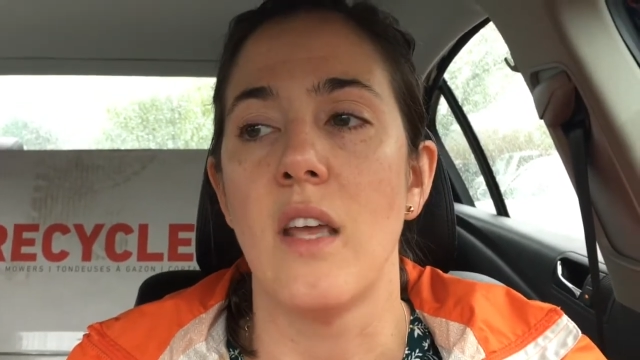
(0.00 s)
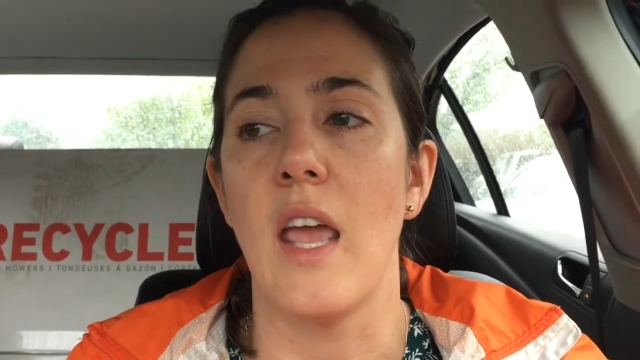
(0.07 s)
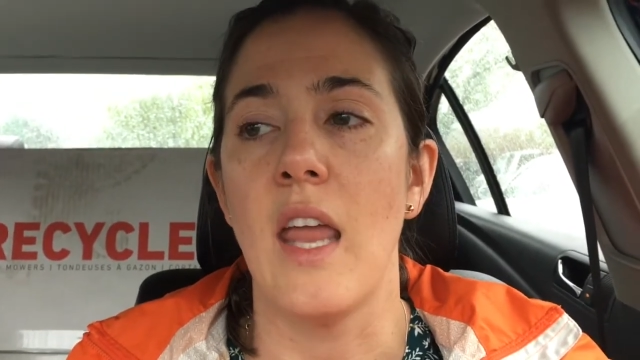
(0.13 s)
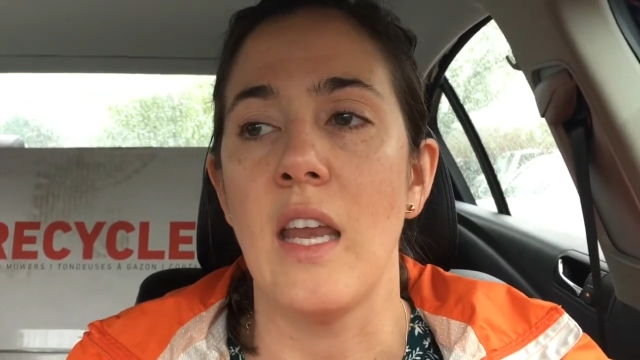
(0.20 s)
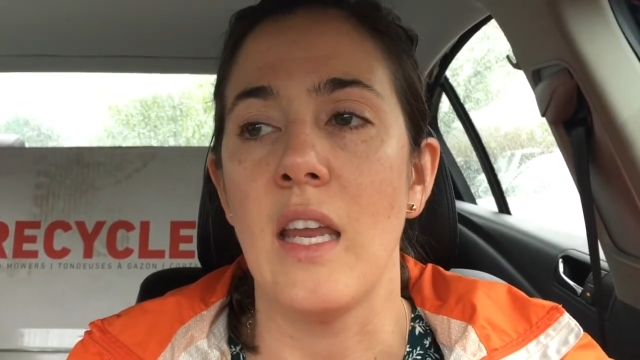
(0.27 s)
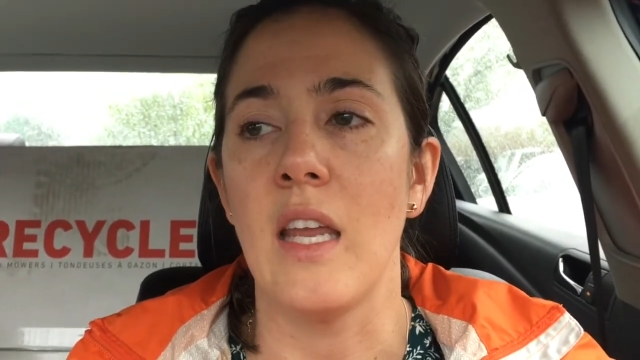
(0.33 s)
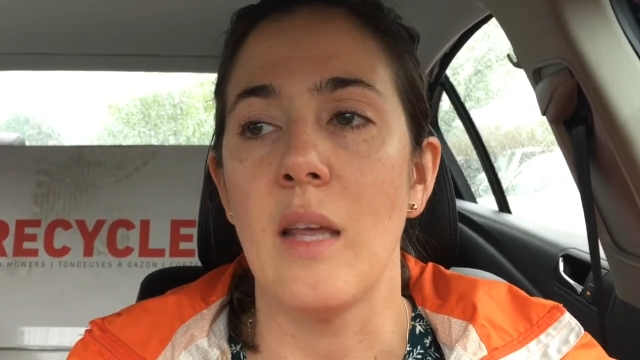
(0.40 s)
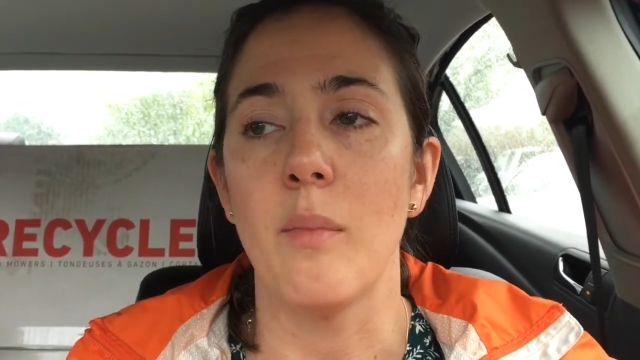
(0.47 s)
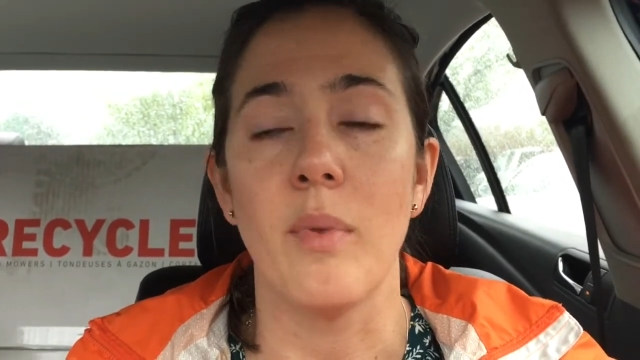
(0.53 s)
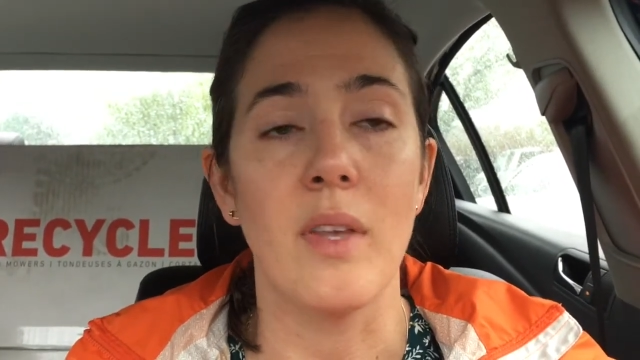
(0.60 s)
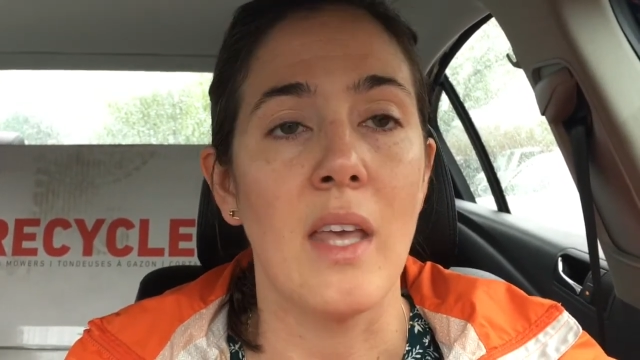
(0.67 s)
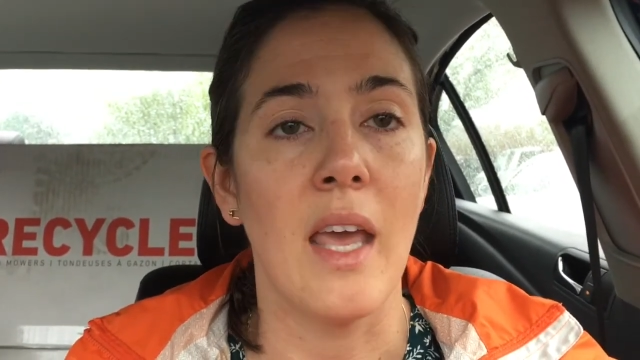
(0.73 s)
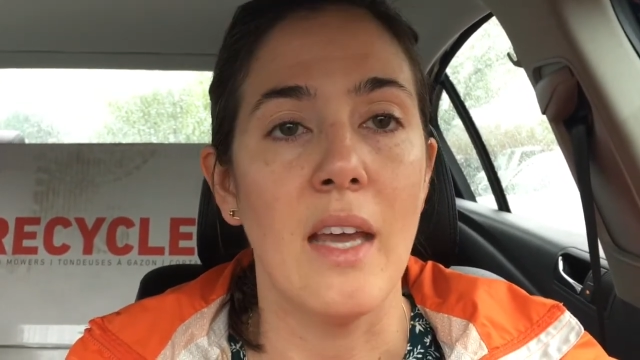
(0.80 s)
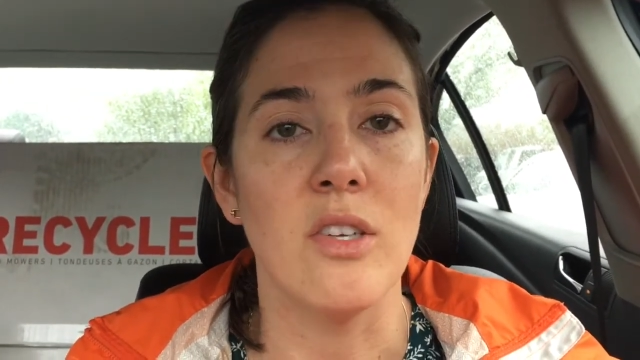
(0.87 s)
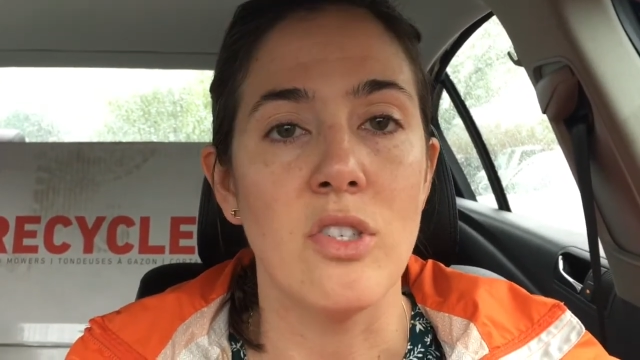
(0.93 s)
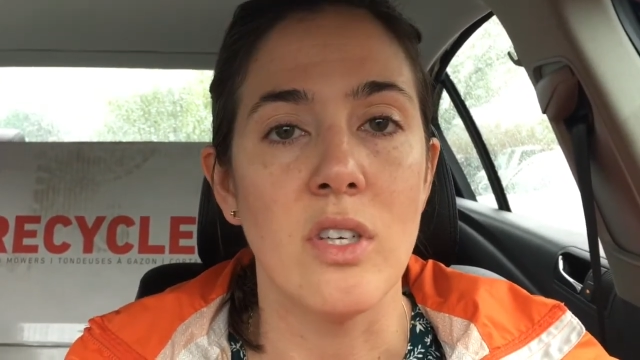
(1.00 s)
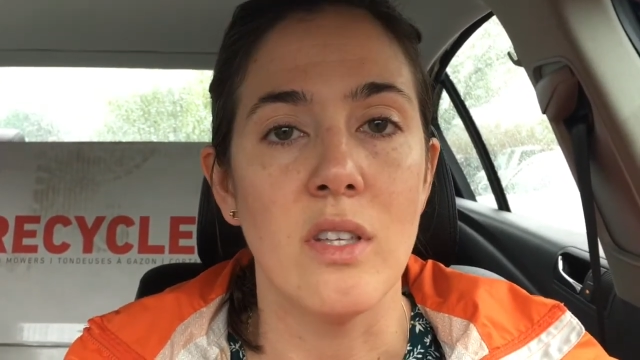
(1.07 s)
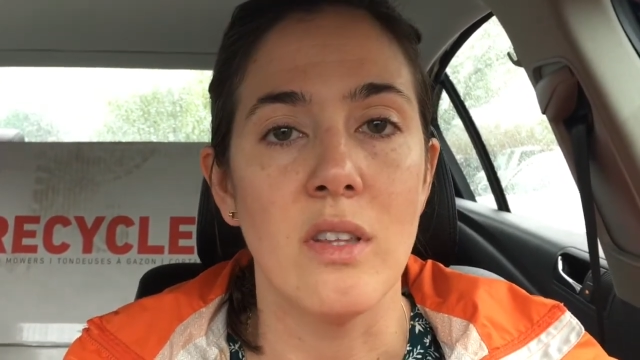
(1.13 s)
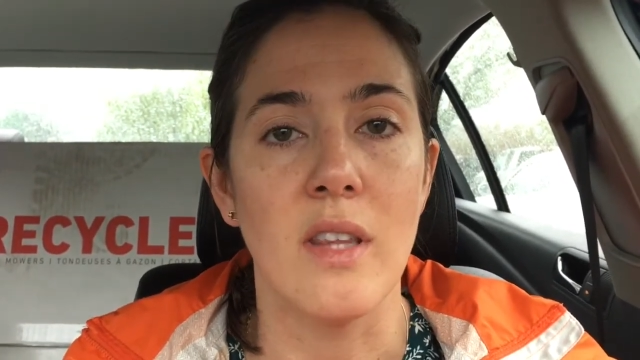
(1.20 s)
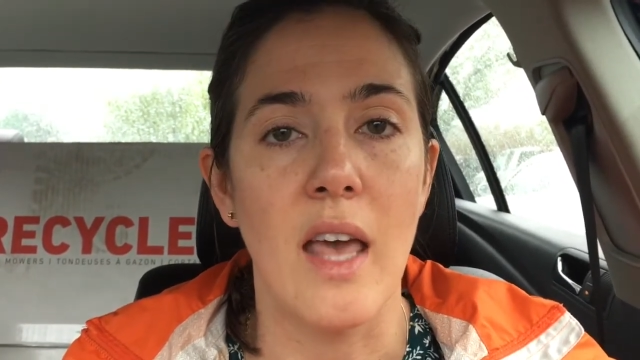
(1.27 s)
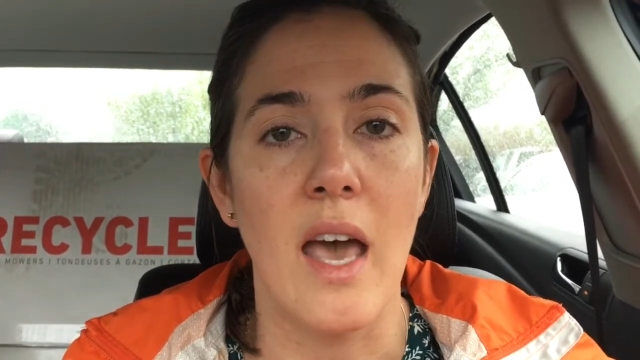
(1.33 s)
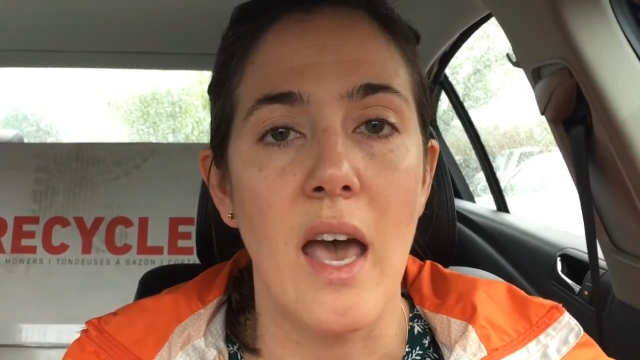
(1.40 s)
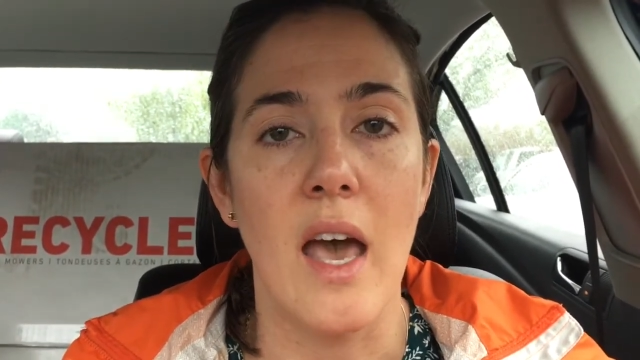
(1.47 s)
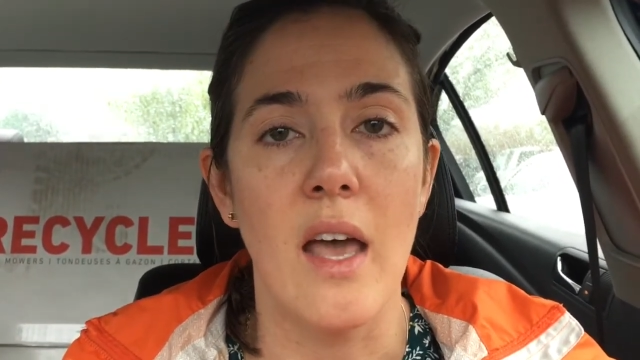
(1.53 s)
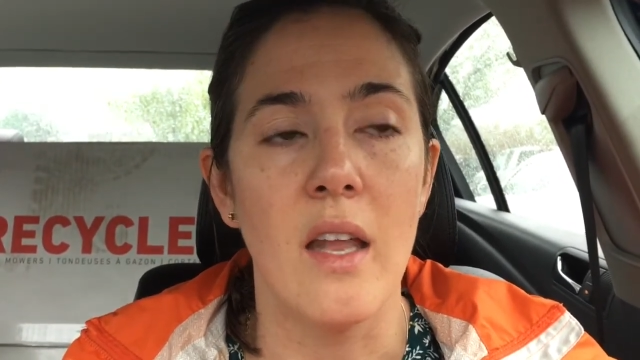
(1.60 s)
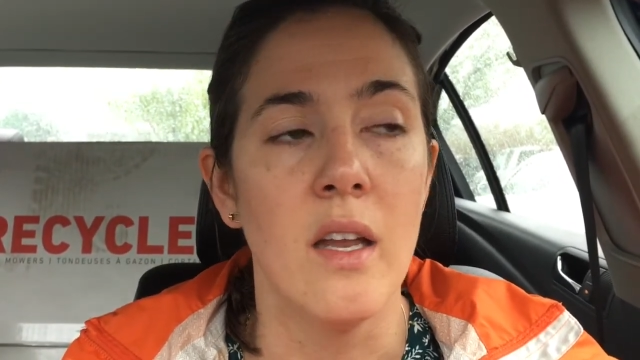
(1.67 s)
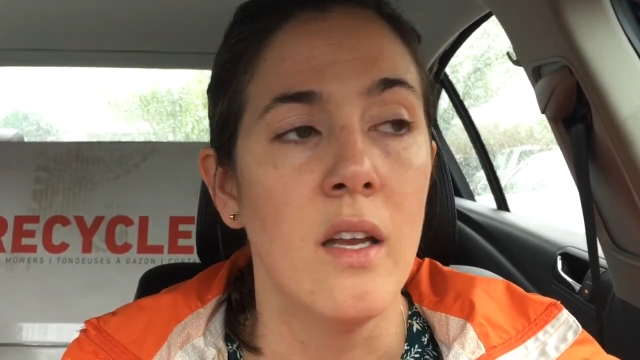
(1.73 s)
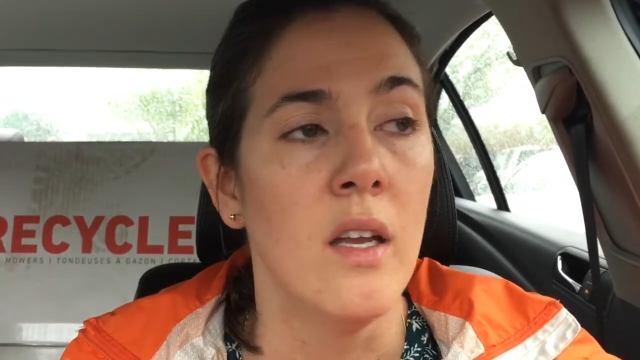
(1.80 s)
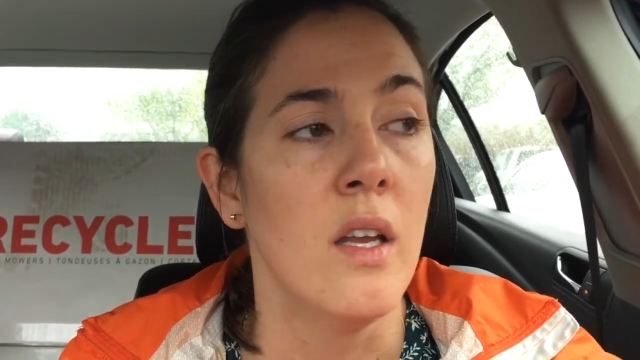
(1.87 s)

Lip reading: any implication that